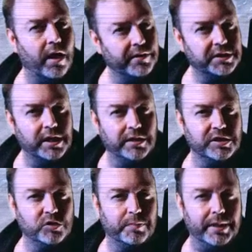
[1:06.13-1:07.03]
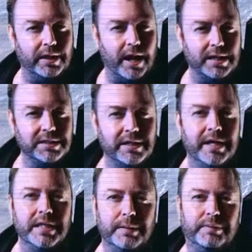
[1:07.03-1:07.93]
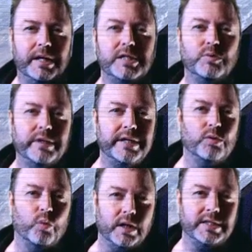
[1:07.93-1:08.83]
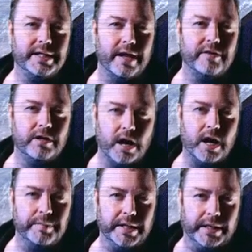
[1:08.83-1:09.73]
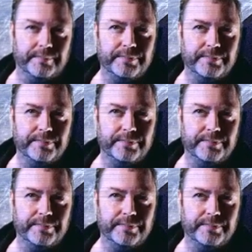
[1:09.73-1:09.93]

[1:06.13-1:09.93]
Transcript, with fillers: all the challenges will be lost. The players will need to work together in harmony,